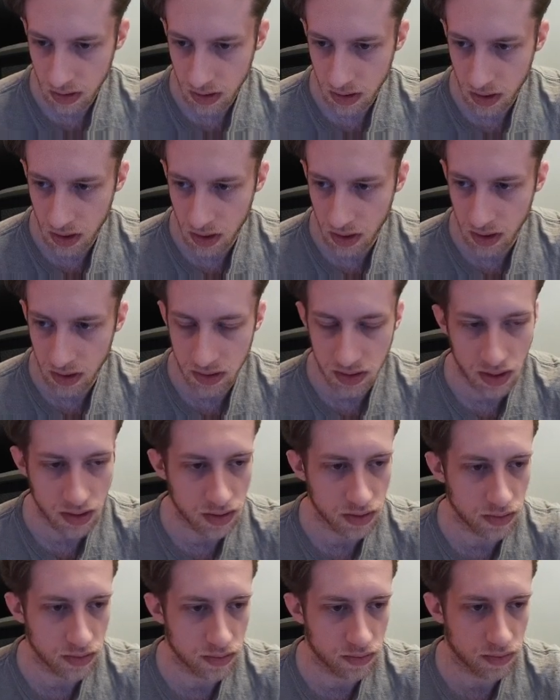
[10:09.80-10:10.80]
10
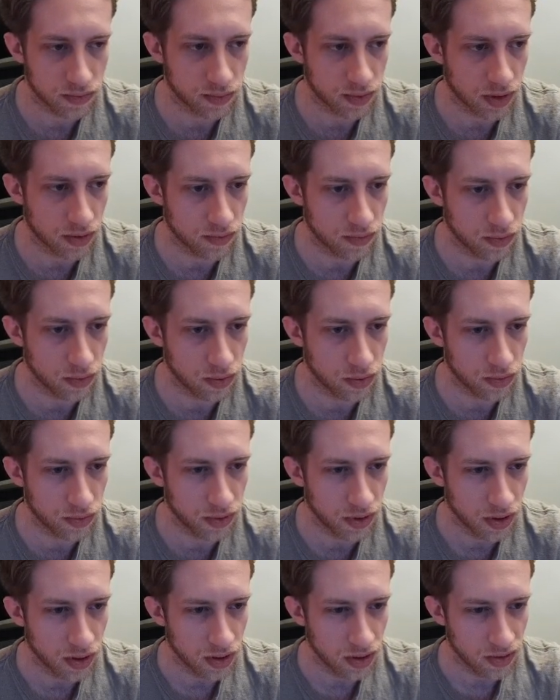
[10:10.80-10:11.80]
deuce gonna fold.
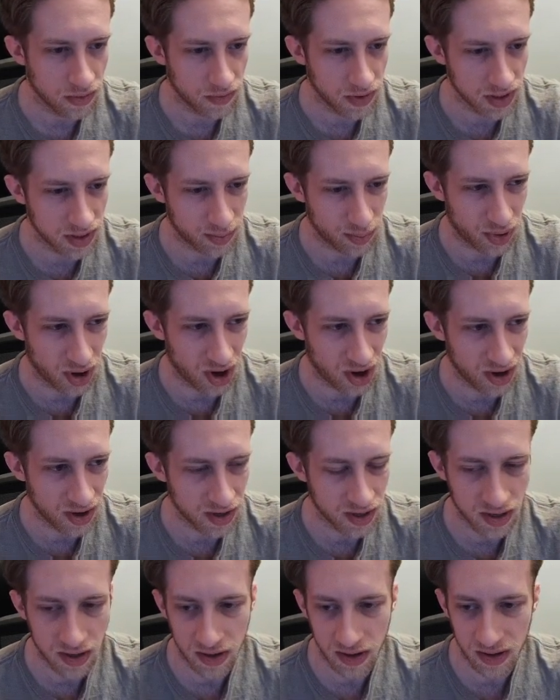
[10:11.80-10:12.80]
Face
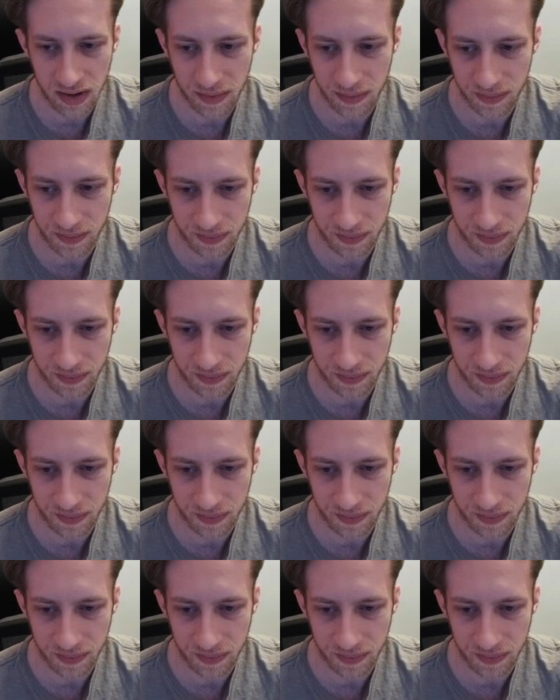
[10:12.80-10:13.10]
pot here.